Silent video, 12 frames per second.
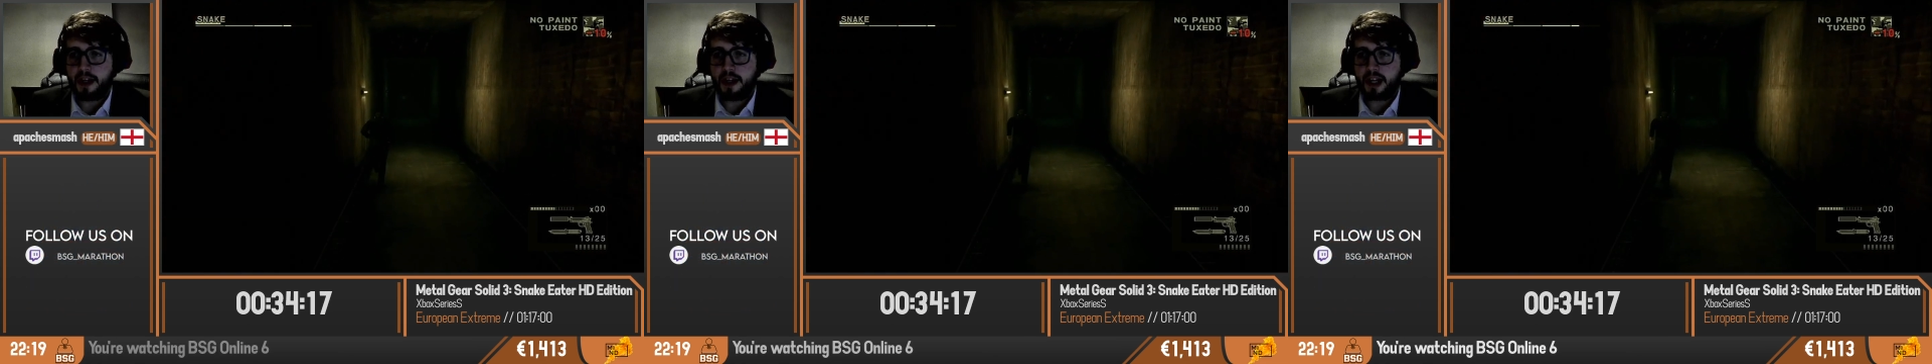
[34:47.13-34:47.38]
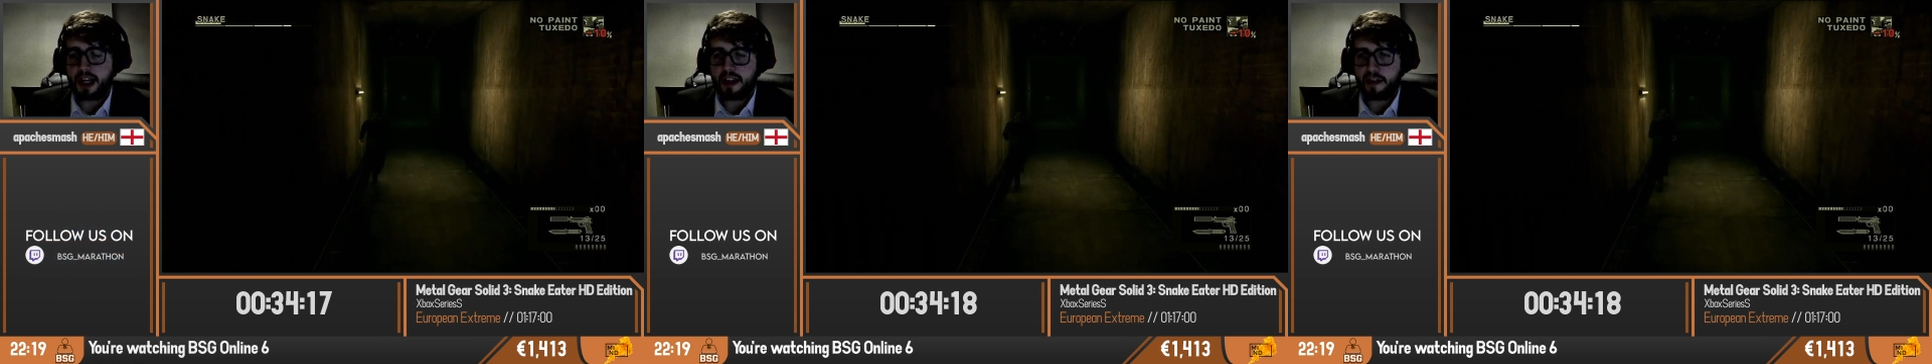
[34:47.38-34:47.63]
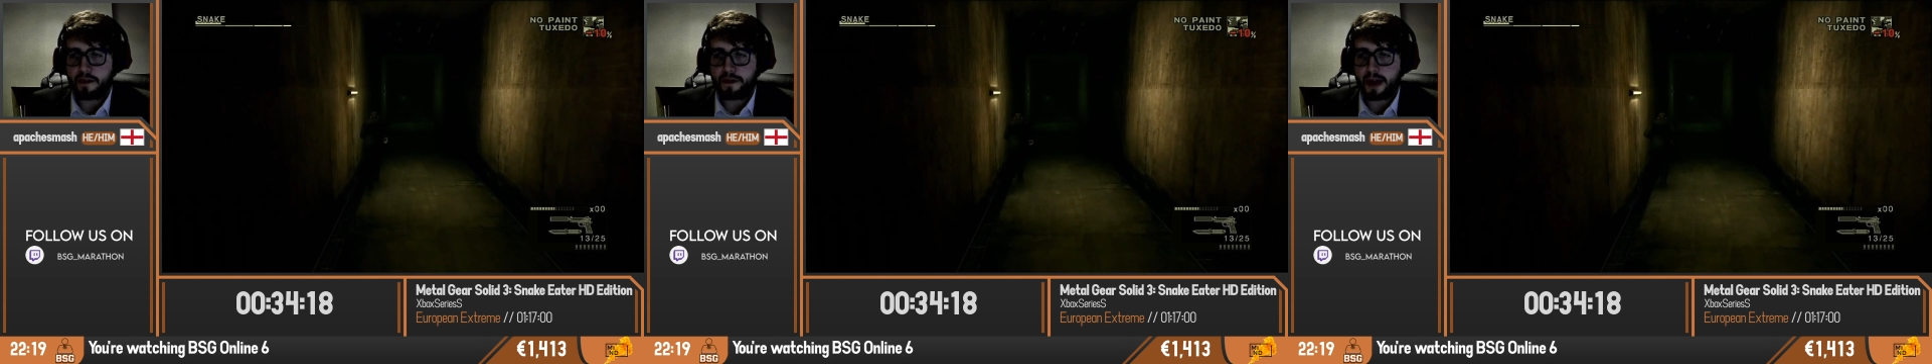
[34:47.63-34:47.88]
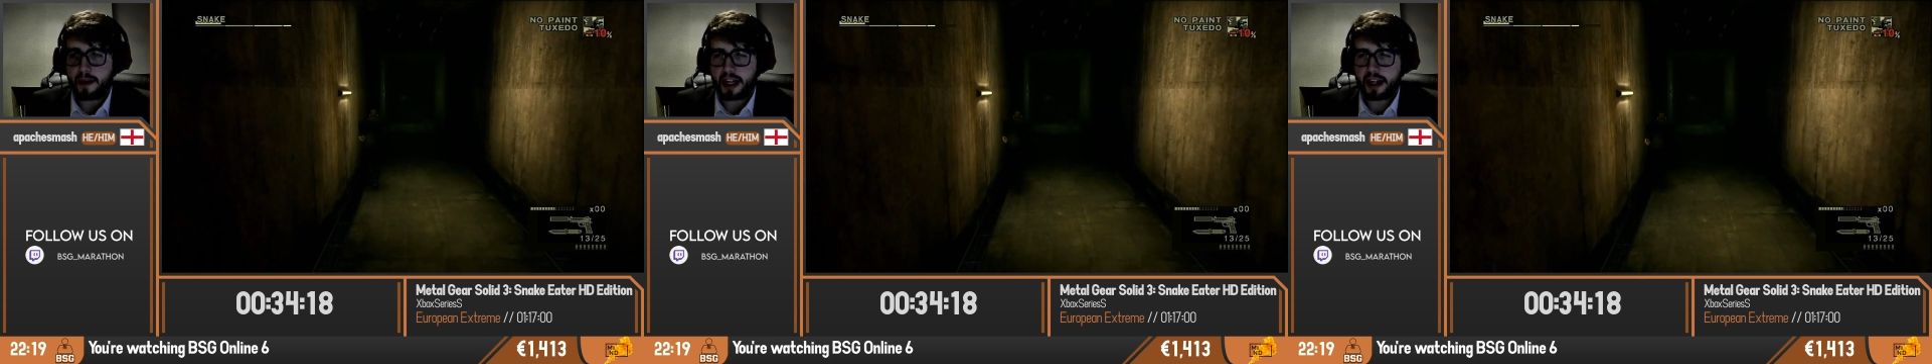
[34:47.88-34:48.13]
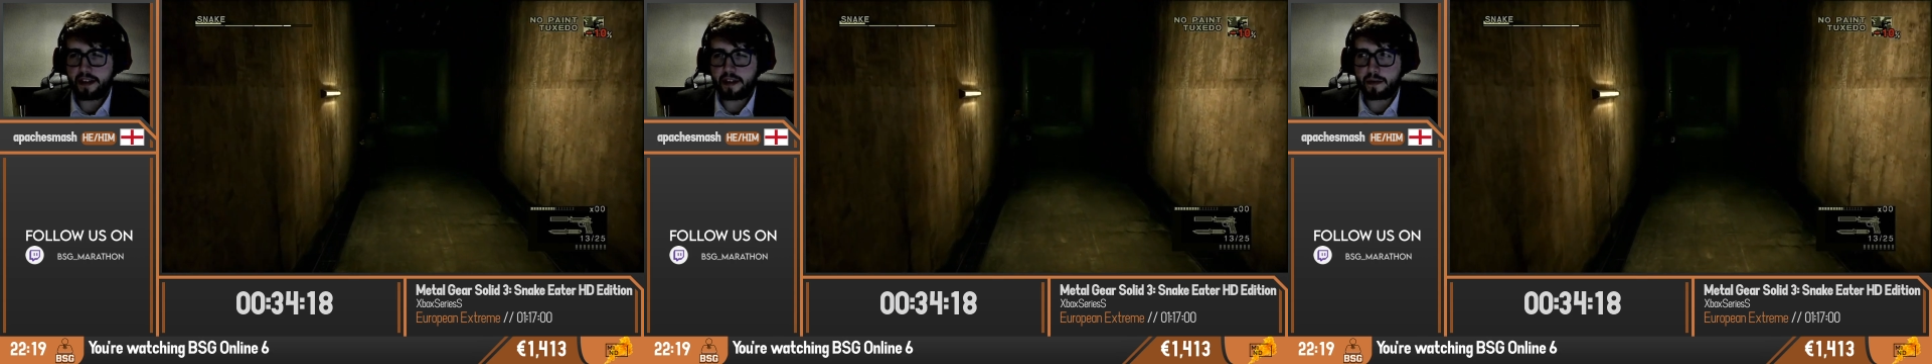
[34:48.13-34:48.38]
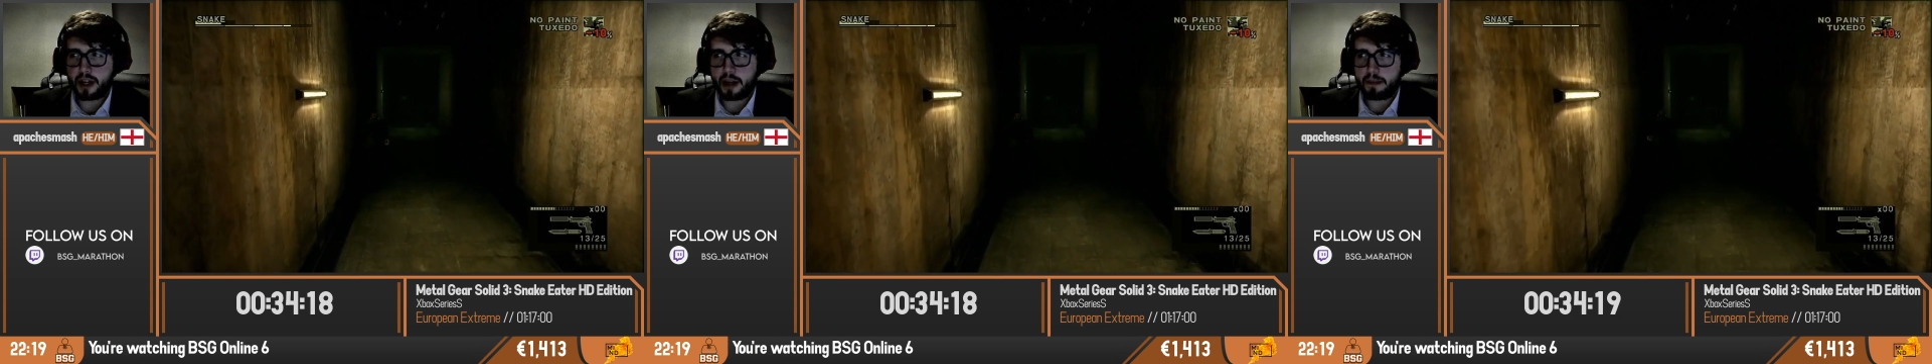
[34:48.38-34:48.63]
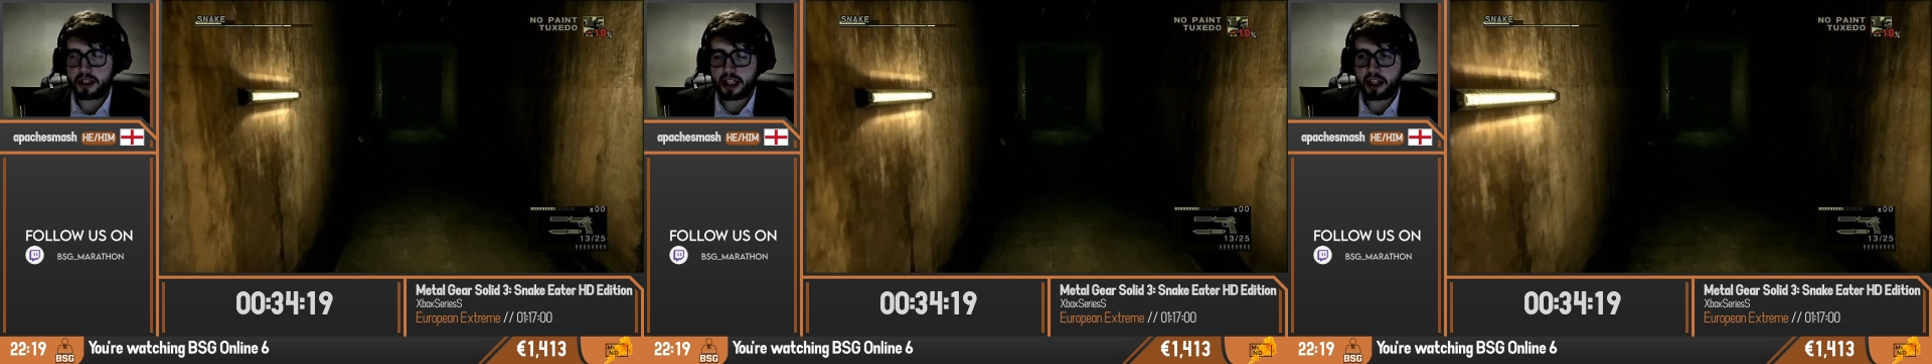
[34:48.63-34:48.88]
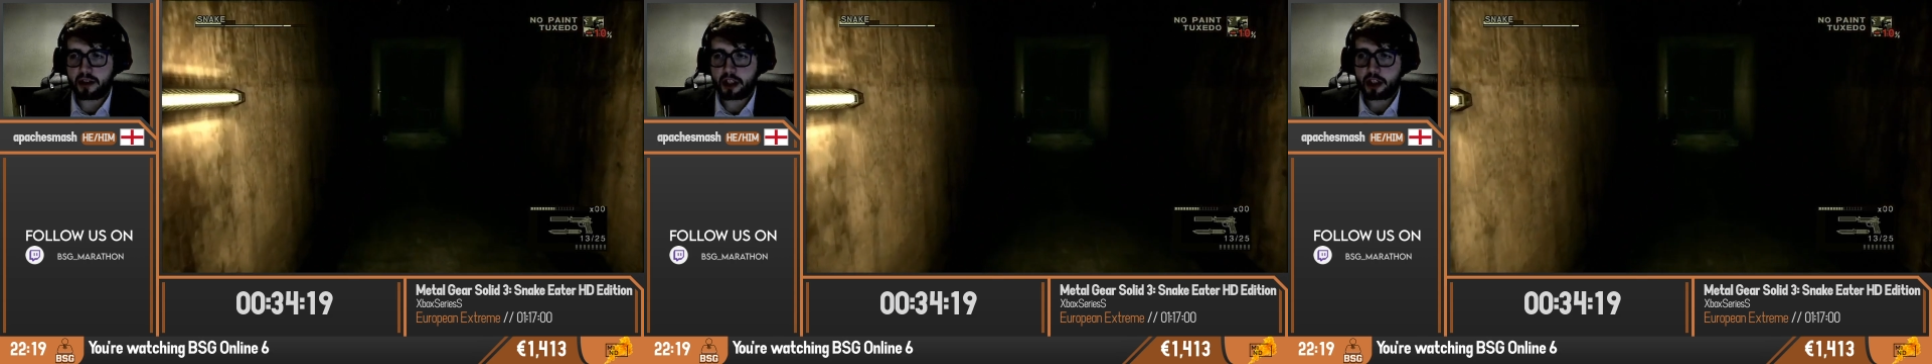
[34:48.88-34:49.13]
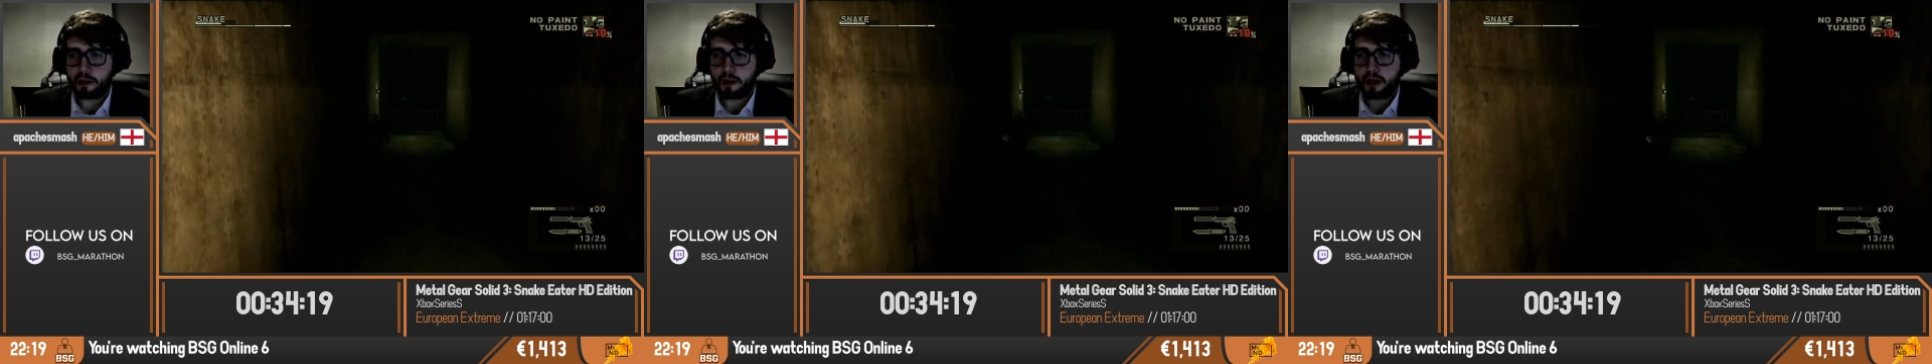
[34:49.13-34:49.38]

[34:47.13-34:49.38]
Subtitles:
and it's very easy for him to kill you.